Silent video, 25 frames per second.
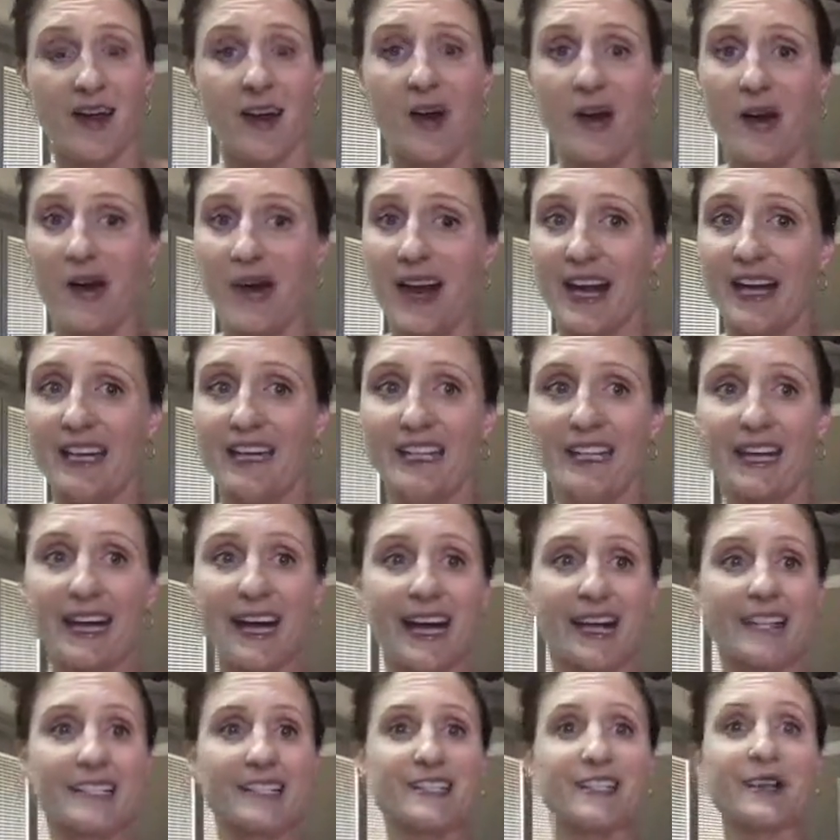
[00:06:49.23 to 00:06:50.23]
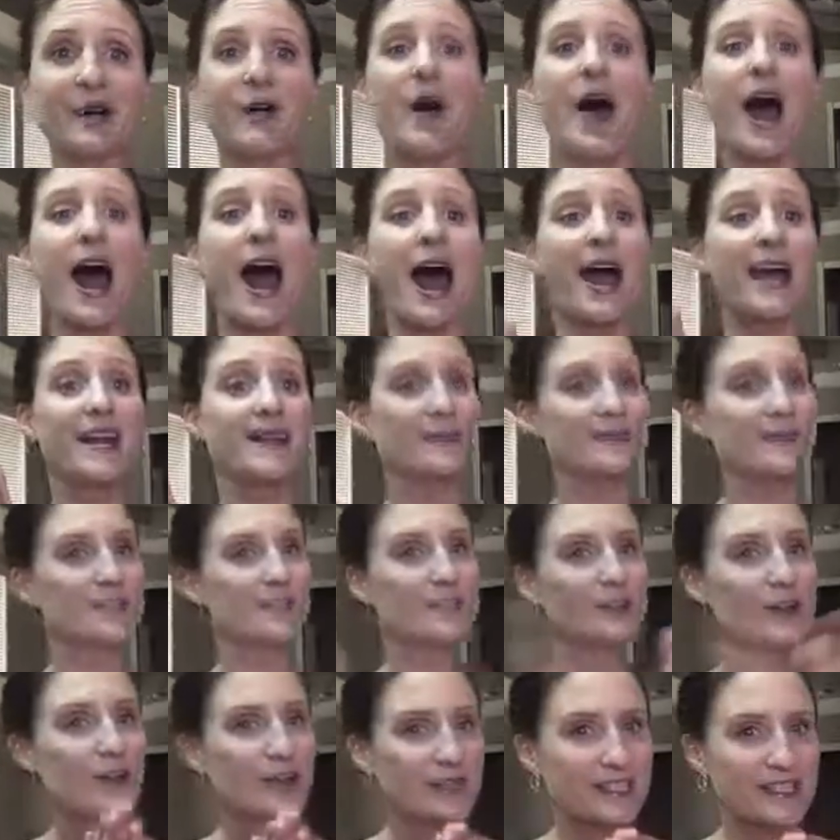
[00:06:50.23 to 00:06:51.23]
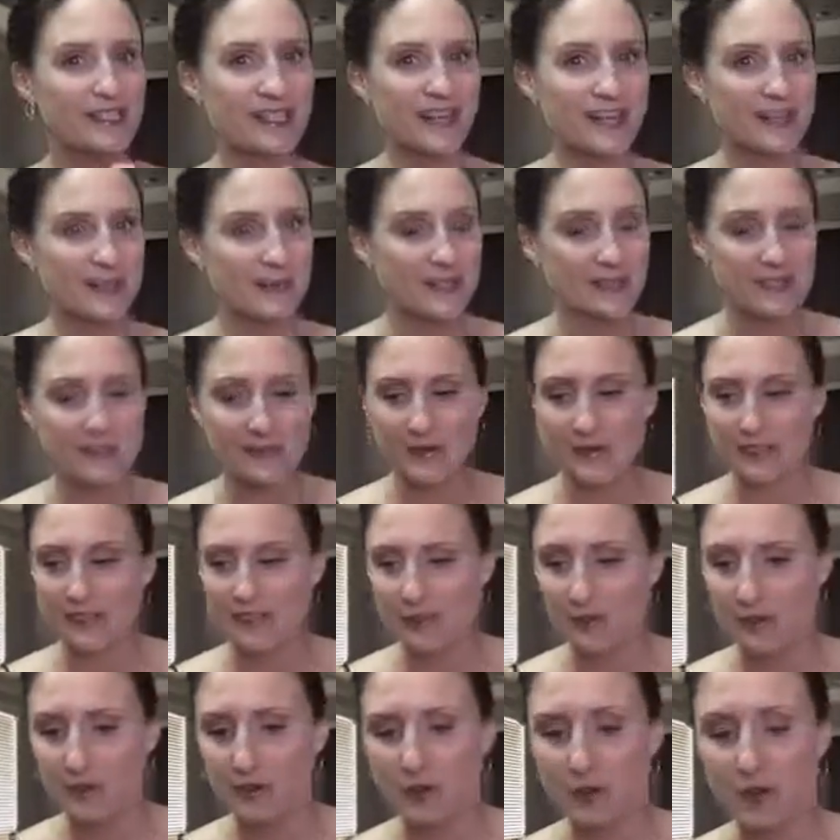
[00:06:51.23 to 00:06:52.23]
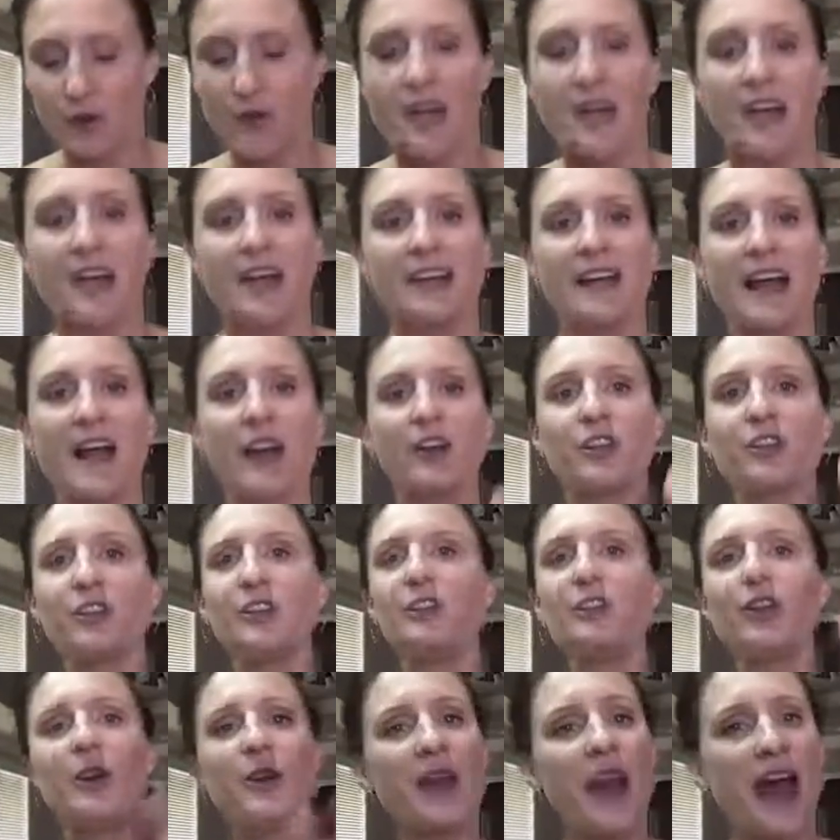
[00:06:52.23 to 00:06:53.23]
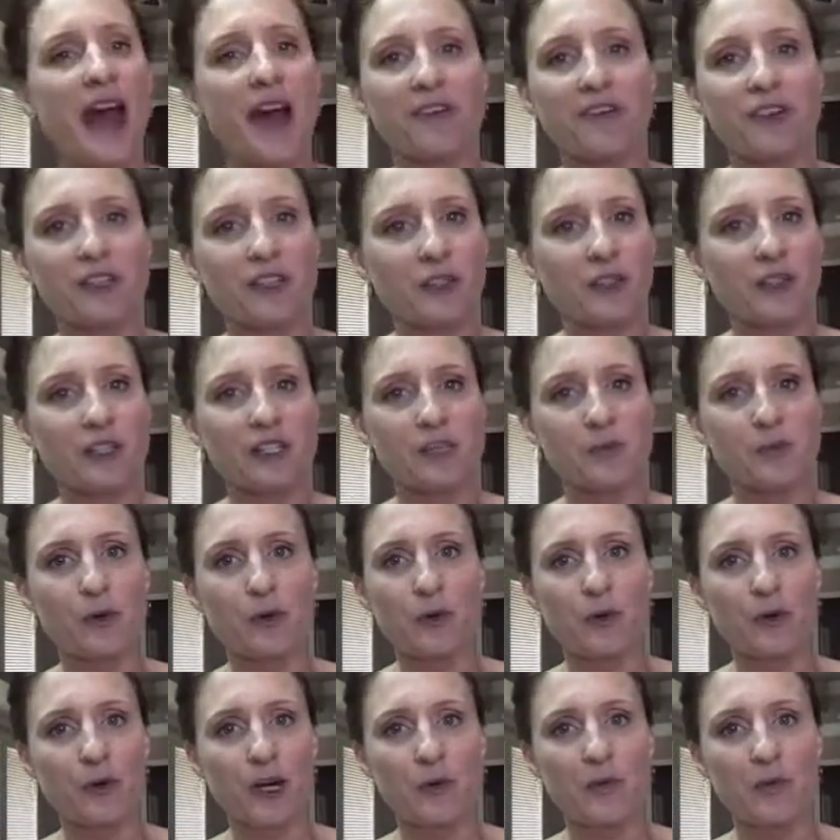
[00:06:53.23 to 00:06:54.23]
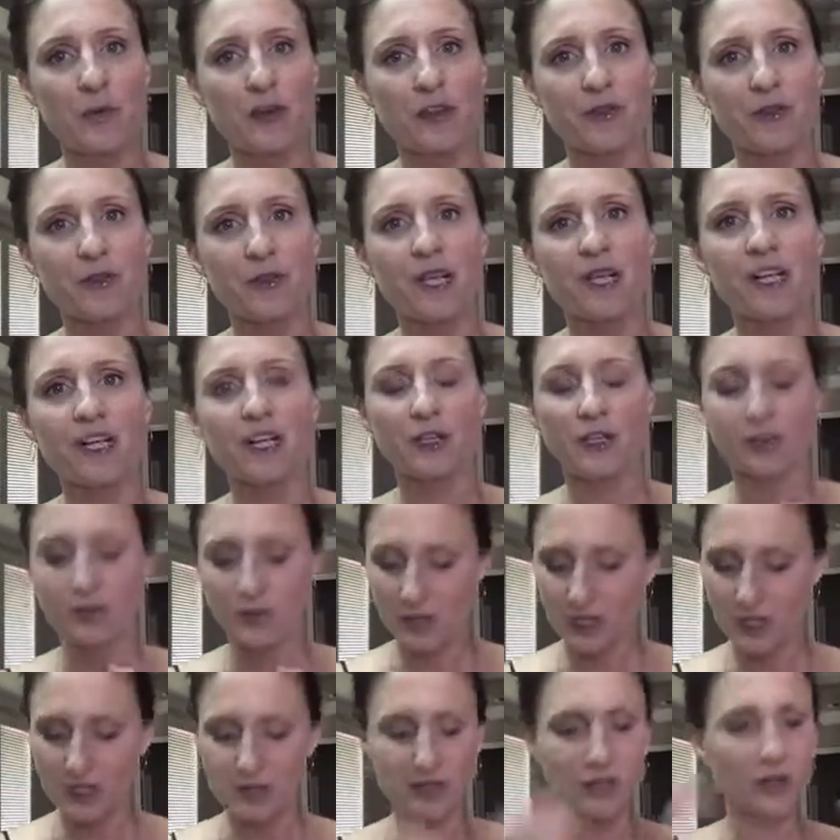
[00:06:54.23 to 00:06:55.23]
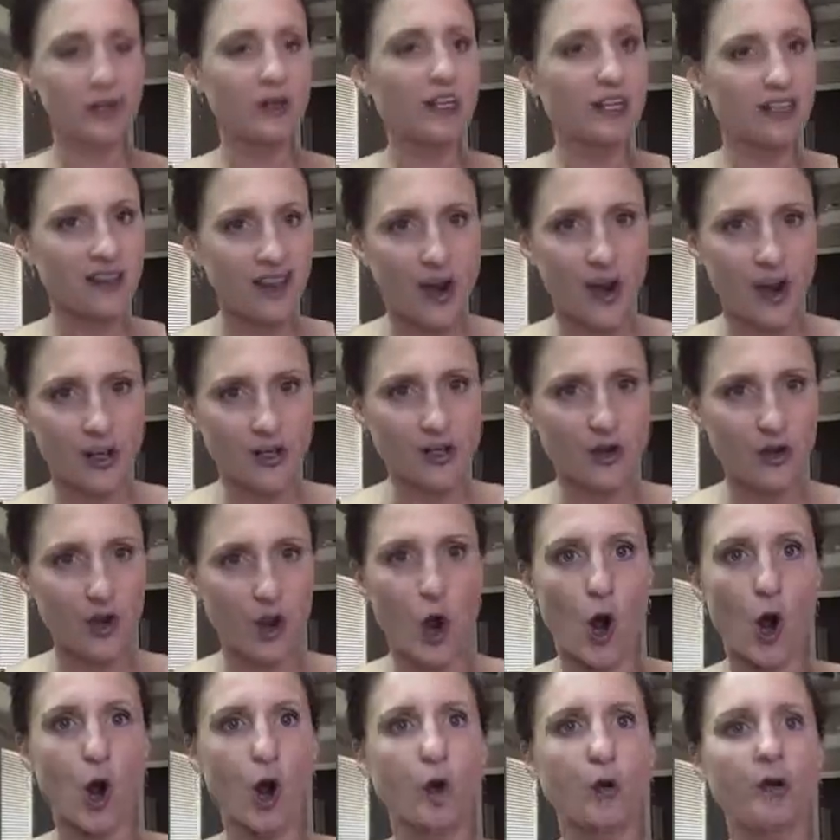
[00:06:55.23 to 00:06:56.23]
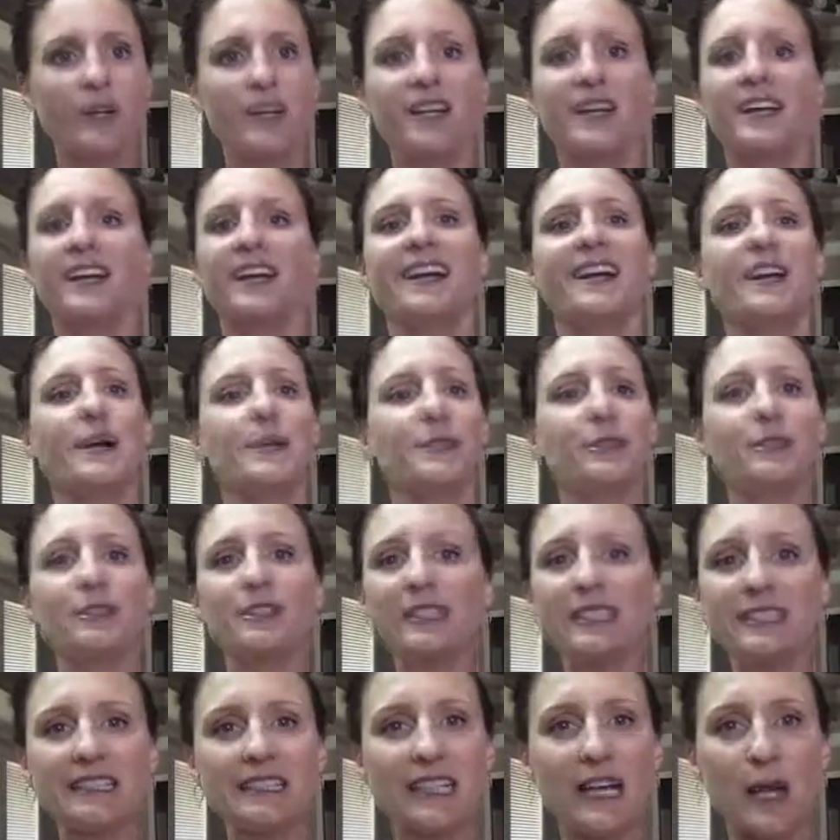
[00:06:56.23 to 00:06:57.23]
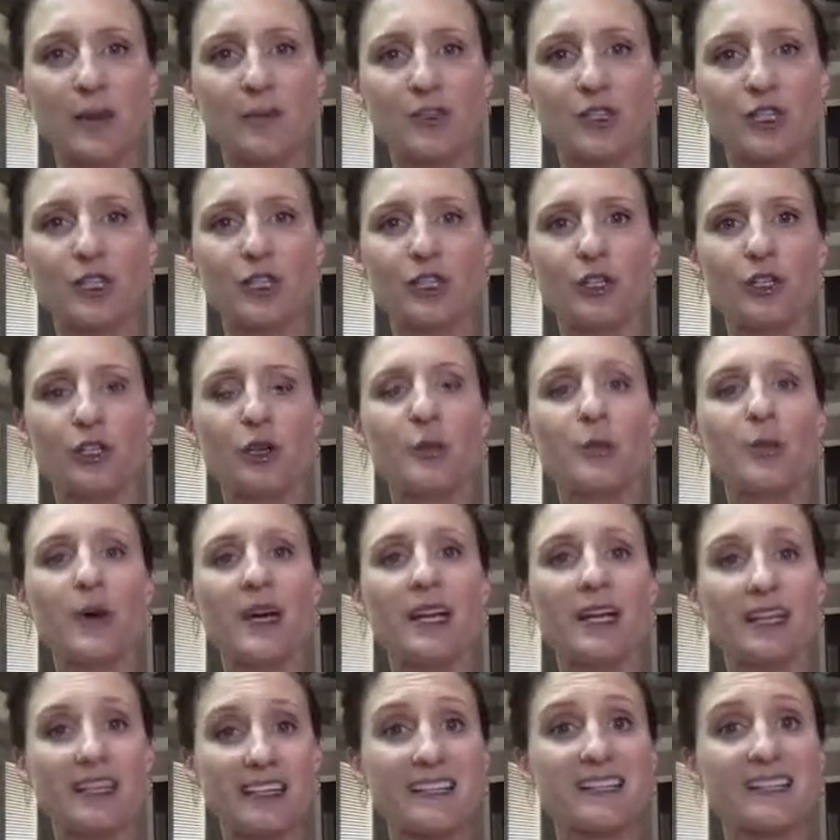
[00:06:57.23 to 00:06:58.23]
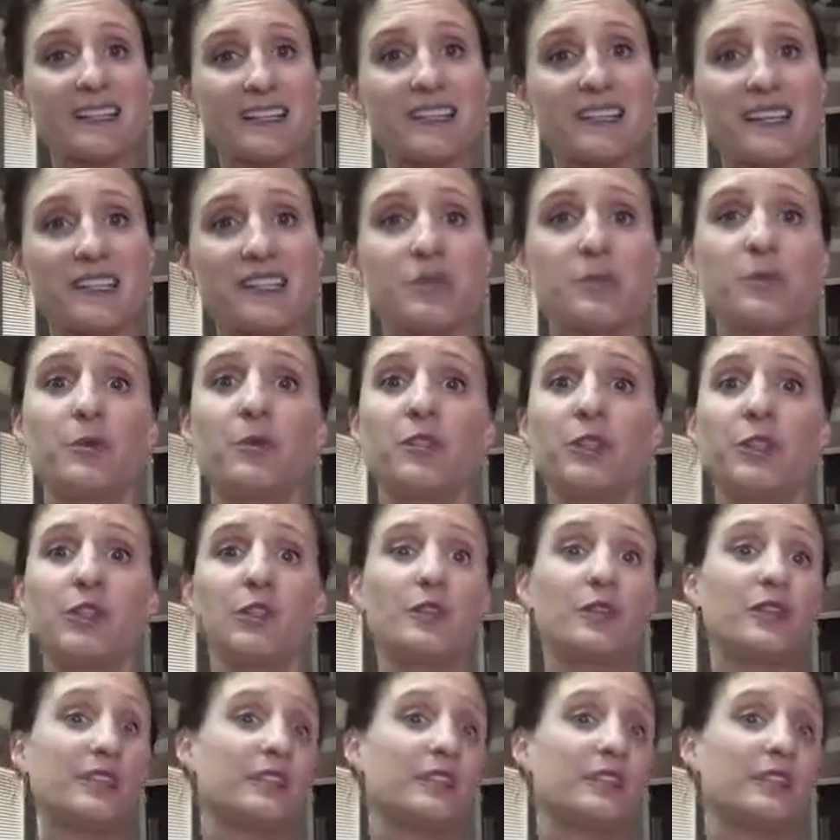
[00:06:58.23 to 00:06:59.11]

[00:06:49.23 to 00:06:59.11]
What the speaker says: All right, you guys. So I am so excited to be doing this with you. Now, you don't have to do this program with me. You can do it on your own. It's completely up to you, but it is accessible to you.